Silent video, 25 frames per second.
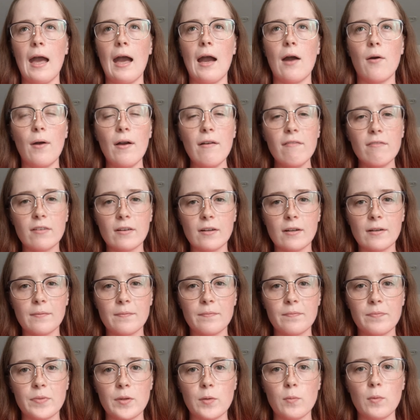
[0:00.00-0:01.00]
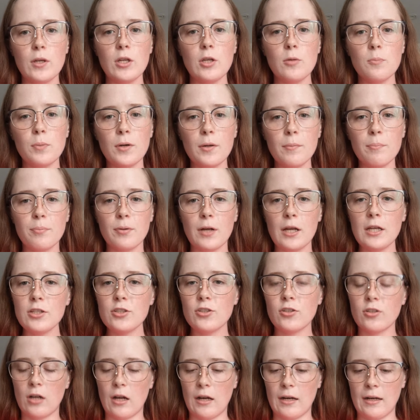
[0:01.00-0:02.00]
However, when you put
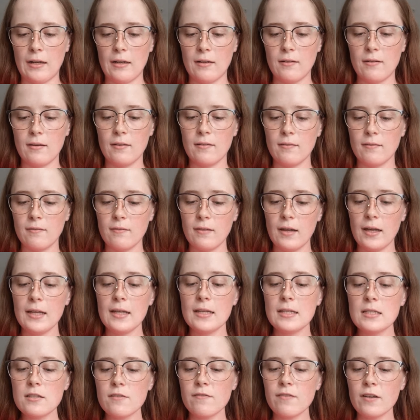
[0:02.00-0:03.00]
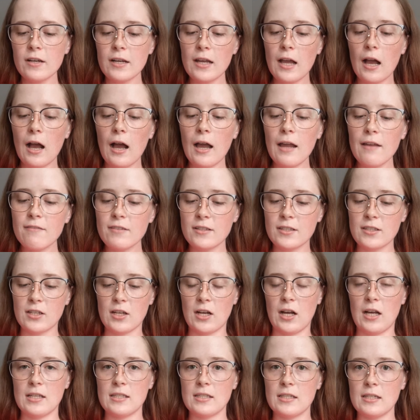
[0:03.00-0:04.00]
pressure on it, it gets a very high
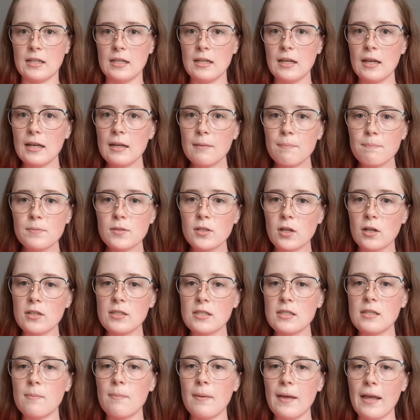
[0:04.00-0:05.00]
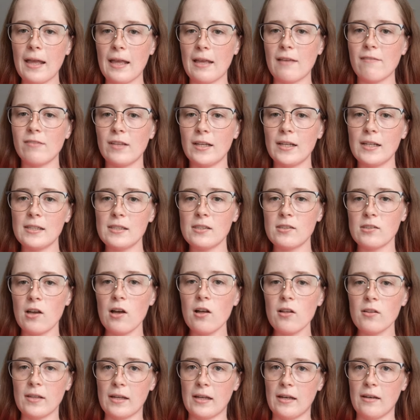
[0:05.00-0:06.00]
viscosity and it starts to behave like a
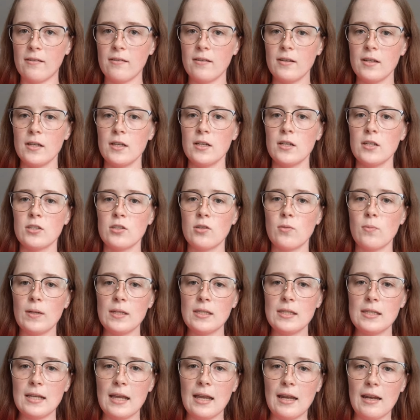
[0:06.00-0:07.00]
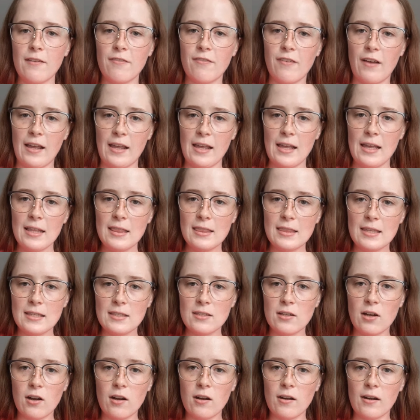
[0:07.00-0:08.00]
solid. So once again, if I hit
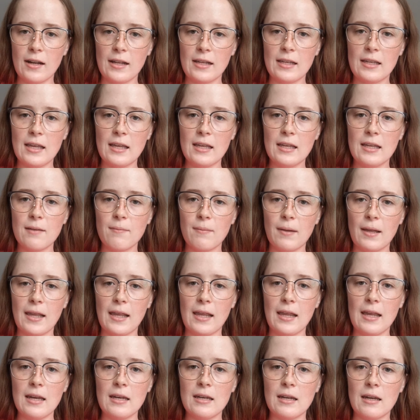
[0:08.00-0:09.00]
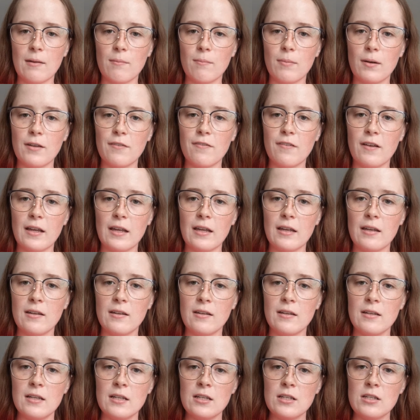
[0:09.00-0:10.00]
this hard, I can't get my hand in, but if I
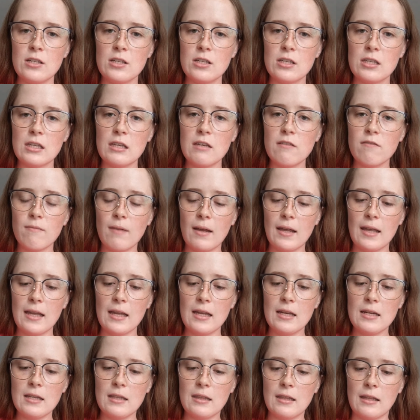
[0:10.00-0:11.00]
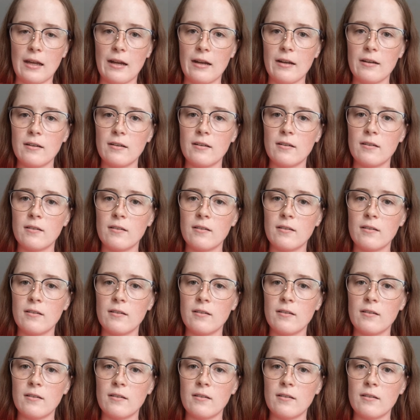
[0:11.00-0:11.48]
just leave my hand in there,